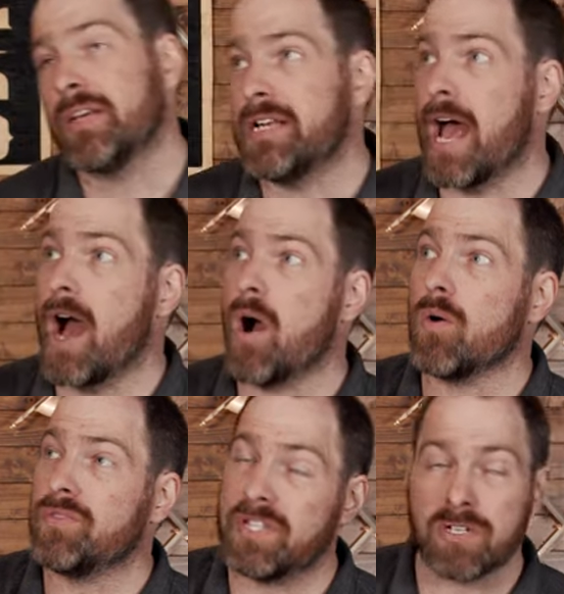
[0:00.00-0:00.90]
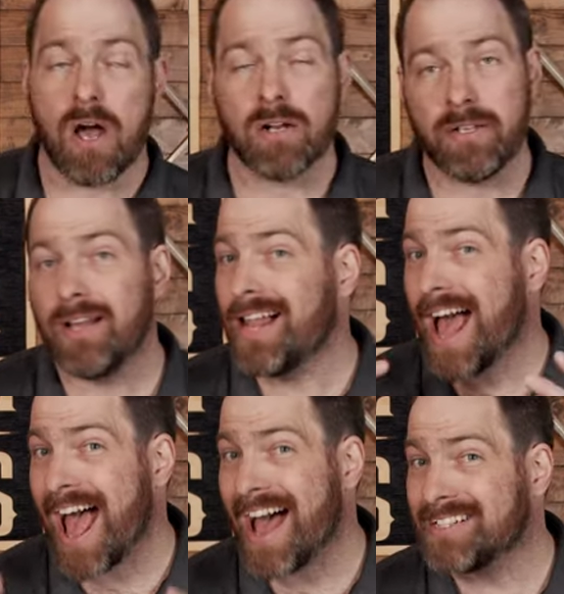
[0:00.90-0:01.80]
Now, this cocktail
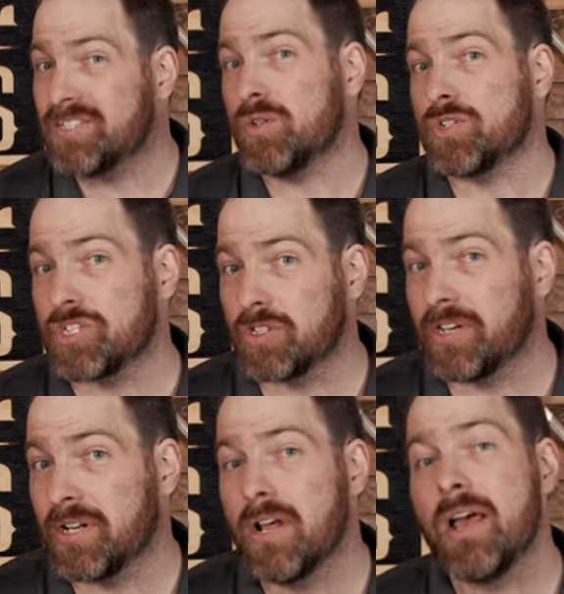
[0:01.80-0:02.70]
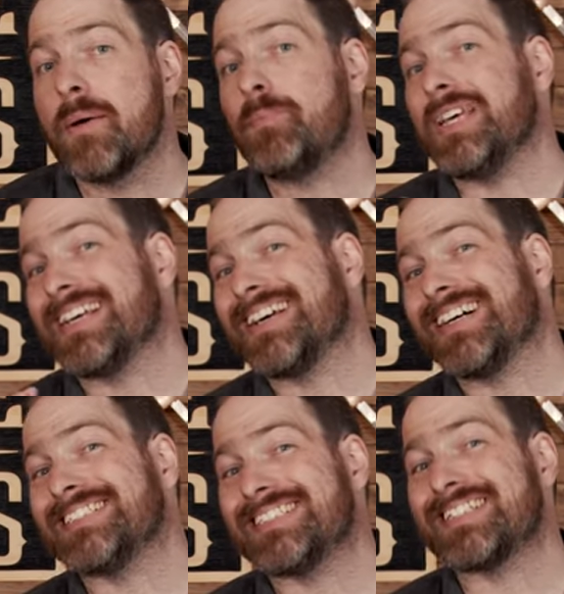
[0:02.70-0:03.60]
has no sugar in it
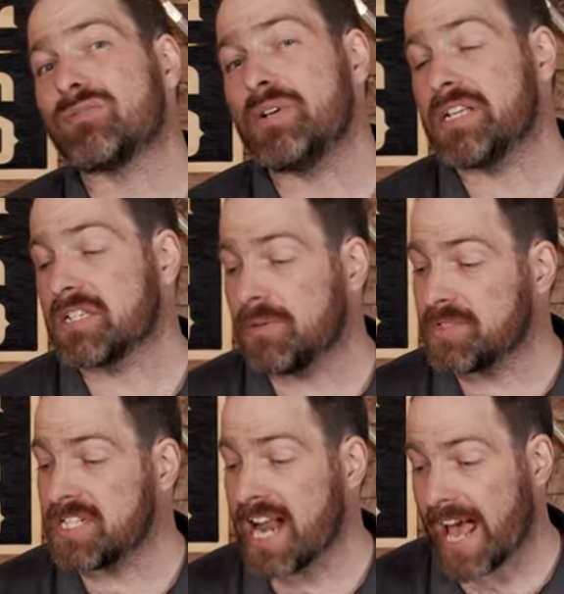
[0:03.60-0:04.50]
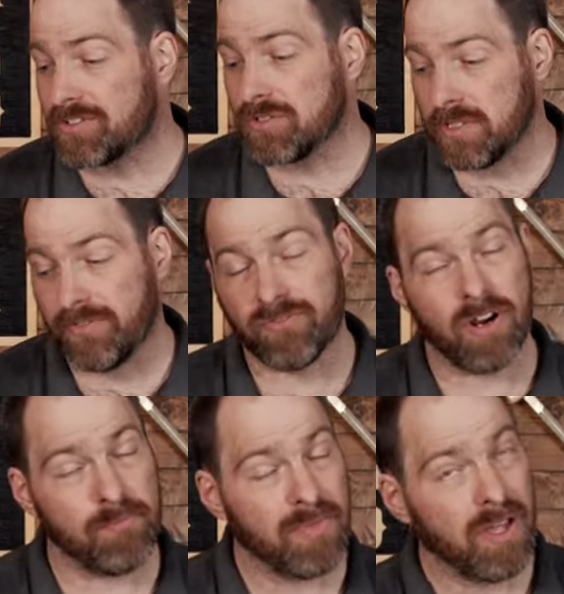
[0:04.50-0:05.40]
because the sweetness comes naturally
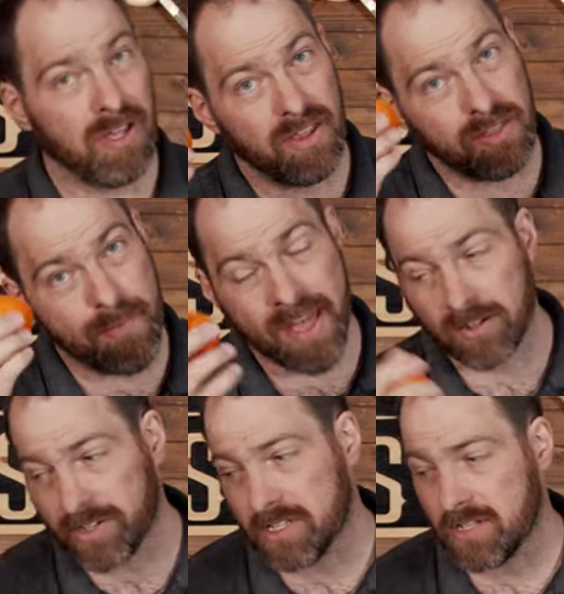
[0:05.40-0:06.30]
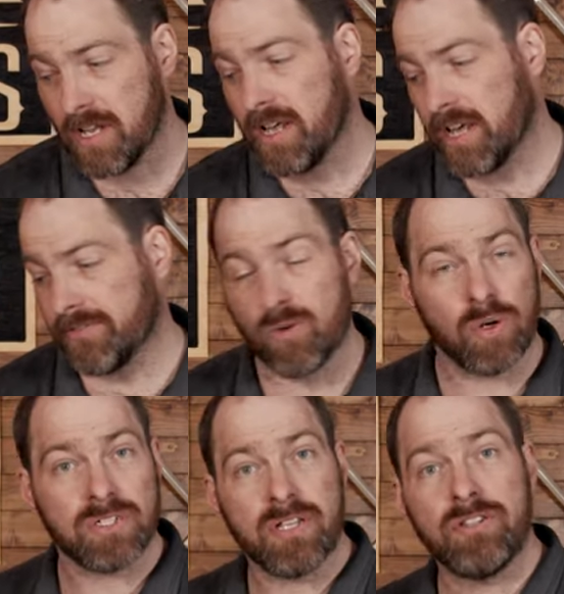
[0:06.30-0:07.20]
from the mandarins and, of
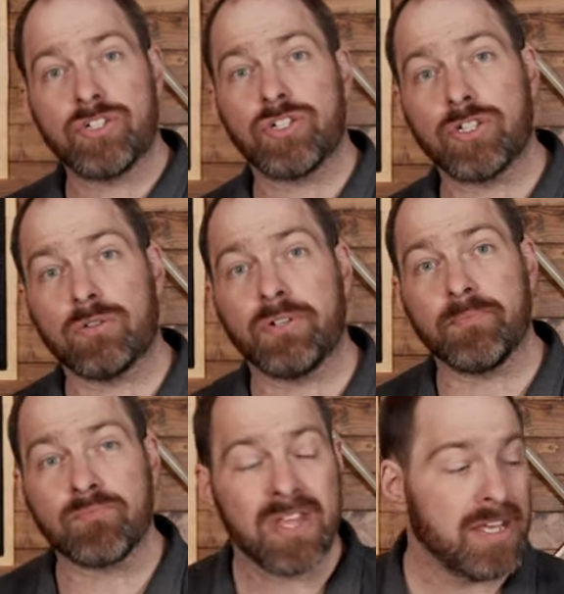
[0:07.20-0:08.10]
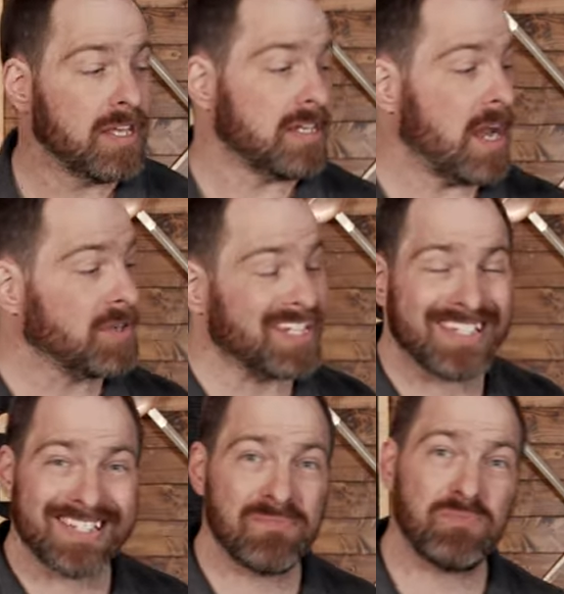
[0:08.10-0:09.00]
course, the sugar rim. Now, it's a
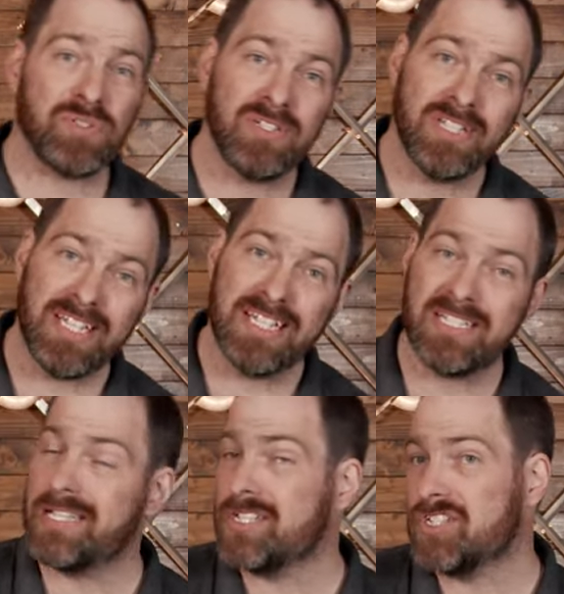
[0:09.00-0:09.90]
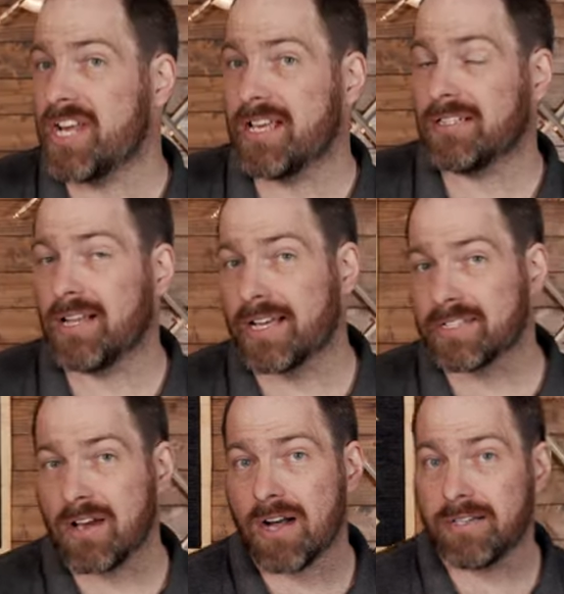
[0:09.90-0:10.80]
simple, easy shake in the glass
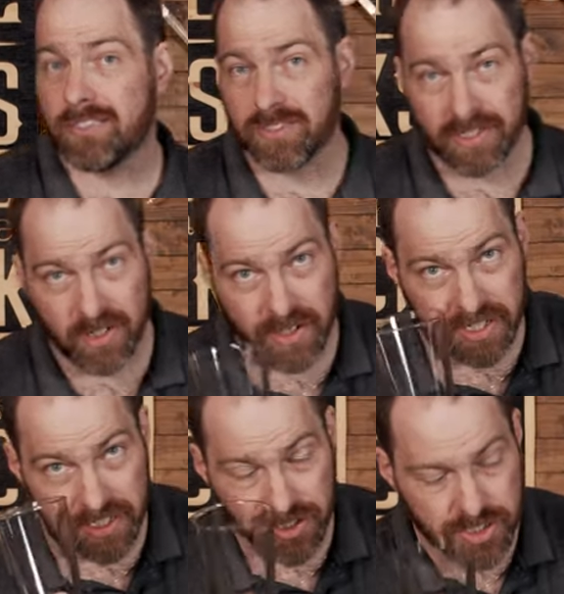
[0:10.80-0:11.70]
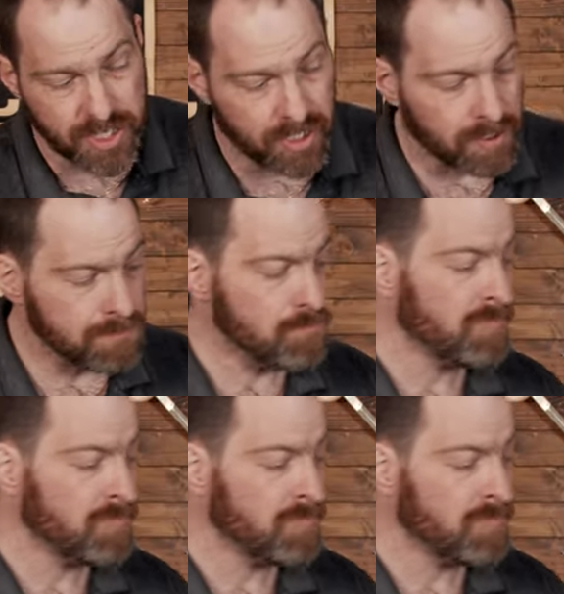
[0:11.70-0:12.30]
cocktail, so you're going to need your shaker.